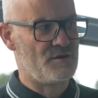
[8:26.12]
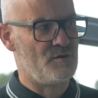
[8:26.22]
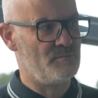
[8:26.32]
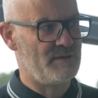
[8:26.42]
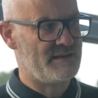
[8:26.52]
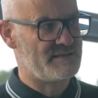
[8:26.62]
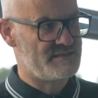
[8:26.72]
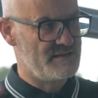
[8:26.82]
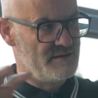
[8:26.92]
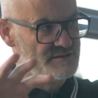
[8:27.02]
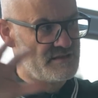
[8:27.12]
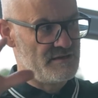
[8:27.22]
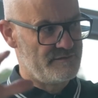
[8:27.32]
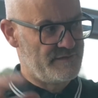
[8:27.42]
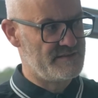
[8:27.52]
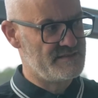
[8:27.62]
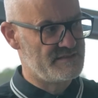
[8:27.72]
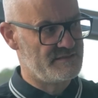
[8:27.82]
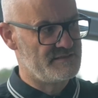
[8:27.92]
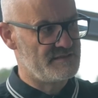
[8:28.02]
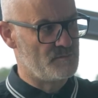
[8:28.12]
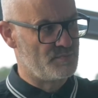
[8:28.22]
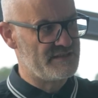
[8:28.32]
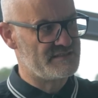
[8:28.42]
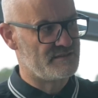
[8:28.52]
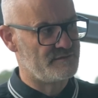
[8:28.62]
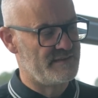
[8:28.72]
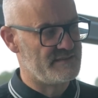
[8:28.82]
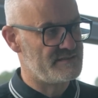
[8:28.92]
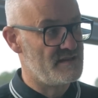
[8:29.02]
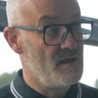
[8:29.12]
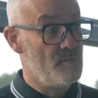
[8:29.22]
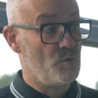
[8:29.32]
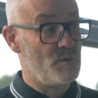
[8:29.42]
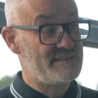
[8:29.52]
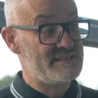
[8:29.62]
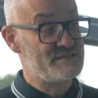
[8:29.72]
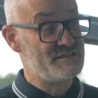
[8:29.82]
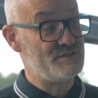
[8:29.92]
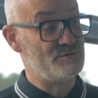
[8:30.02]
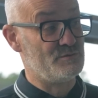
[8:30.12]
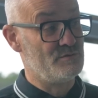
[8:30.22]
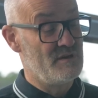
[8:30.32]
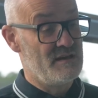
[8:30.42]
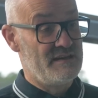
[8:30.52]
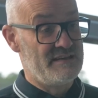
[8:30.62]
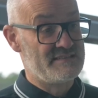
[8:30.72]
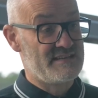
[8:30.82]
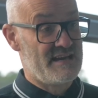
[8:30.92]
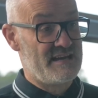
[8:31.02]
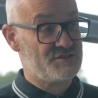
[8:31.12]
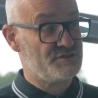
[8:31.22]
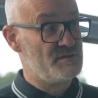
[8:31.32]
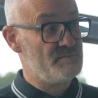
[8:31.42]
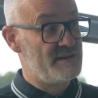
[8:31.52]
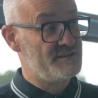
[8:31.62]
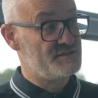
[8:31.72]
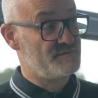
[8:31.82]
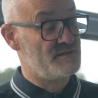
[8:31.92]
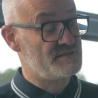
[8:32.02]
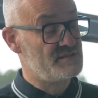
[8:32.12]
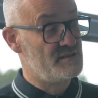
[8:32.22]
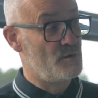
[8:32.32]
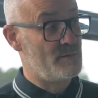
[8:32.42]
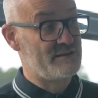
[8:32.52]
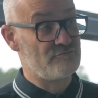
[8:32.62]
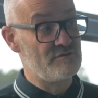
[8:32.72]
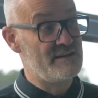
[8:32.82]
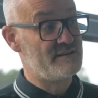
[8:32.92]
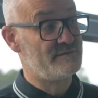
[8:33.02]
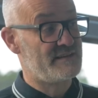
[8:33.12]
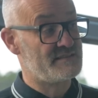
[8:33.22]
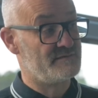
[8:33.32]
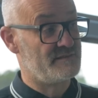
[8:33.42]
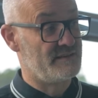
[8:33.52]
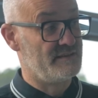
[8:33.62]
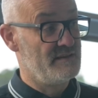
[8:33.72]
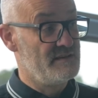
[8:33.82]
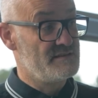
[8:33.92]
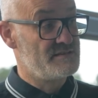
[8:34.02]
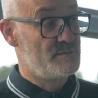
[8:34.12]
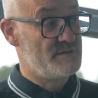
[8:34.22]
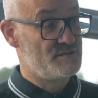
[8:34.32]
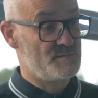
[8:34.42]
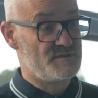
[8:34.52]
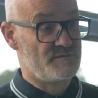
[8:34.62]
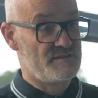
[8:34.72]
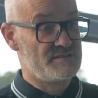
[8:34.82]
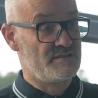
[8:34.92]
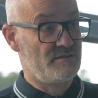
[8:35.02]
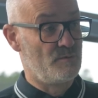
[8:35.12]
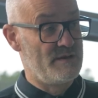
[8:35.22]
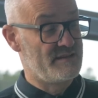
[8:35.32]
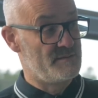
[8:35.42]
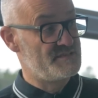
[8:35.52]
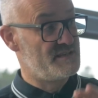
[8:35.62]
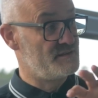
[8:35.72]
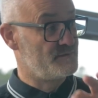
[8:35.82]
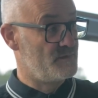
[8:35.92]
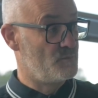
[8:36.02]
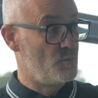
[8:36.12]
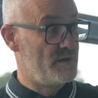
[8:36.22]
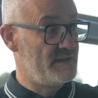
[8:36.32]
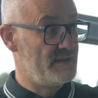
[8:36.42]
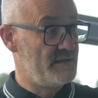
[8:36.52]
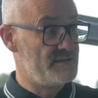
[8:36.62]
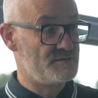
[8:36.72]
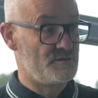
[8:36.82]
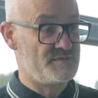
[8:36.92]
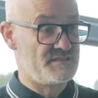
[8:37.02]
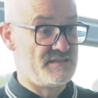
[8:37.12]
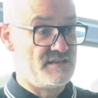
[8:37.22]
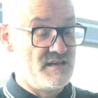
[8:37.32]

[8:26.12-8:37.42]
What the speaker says: complex tire fins and brake duct fins. But what they do is actually manage the front tire wake really effectively. So it stops the front tire wake upsetting the front wing, it stops the